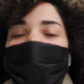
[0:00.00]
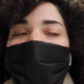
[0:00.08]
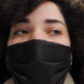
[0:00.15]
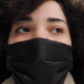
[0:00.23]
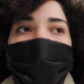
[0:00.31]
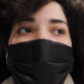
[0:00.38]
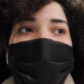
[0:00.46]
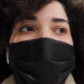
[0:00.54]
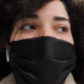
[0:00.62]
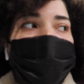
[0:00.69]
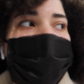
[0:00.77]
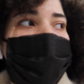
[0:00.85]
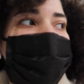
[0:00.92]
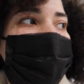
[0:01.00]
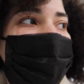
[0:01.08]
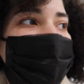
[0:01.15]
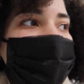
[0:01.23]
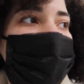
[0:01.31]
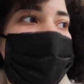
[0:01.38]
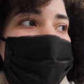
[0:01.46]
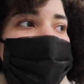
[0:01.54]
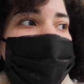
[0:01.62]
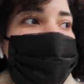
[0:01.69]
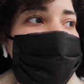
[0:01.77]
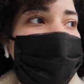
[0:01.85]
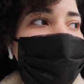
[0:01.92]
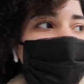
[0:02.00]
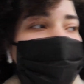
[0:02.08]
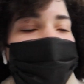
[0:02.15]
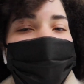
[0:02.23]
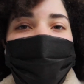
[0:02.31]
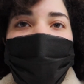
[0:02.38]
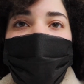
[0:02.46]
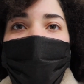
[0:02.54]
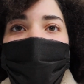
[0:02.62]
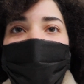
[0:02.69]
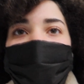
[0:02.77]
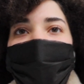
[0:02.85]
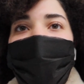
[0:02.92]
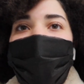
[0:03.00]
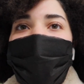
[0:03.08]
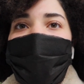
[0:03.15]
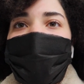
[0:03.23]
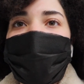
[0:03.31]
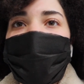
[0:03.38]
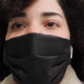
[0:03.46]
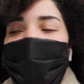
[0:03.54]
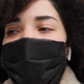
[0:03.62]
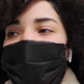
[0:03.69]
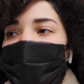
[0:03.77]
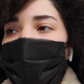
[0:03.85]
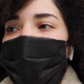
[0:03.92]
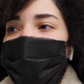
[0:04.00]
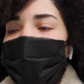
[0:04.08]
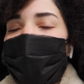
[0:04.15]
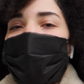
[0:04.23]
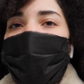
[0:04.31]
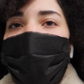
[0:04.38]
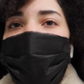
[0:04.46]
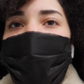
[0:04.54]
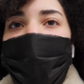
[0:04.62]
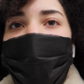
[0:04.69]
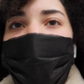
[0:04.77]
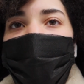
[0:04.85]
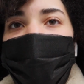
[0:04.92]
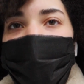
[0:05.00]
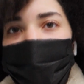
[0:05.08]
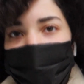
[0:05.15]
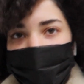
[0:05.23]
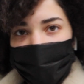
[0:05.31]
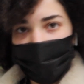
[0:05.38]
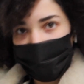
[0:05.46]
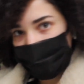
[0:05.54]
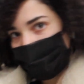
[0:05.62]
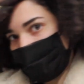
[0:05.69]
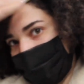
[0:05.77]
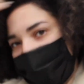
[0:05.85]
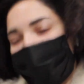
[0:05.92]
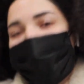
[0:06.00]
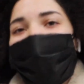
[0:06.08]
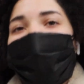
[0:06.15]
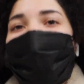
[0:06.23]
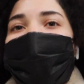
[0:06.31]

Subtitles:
go meet her, and I'm gonna try to catch her coming down, make it all cute and stuff for this